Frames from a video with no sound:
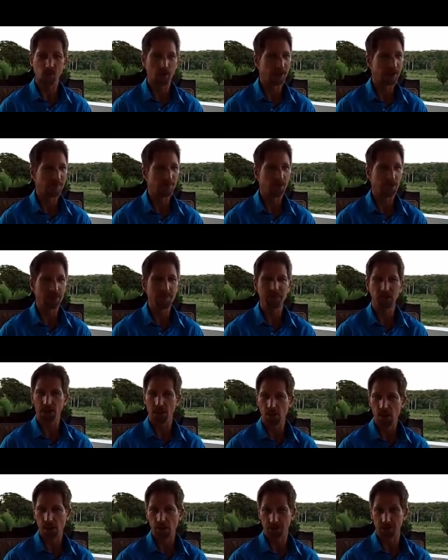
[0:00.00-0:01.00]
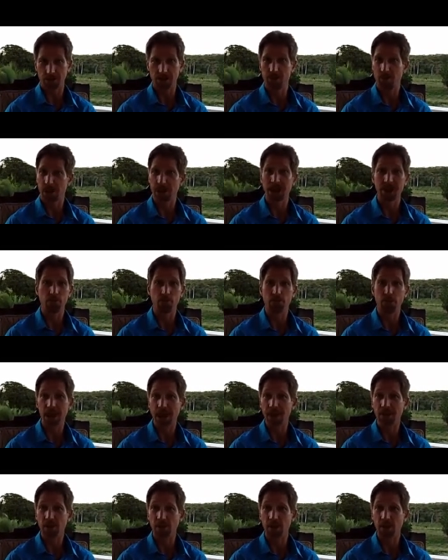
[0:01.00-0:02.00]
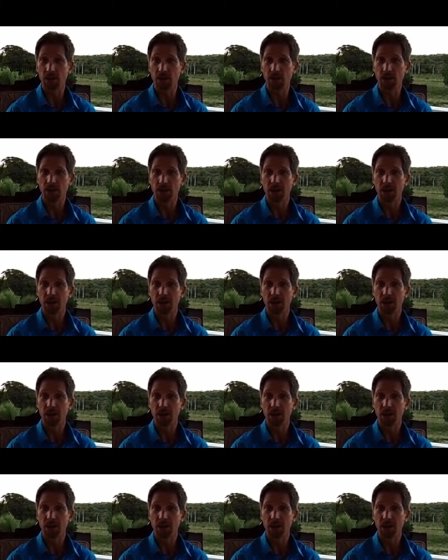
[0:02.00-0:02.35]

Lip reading: So I didn't believe in luck, except I had bad luck.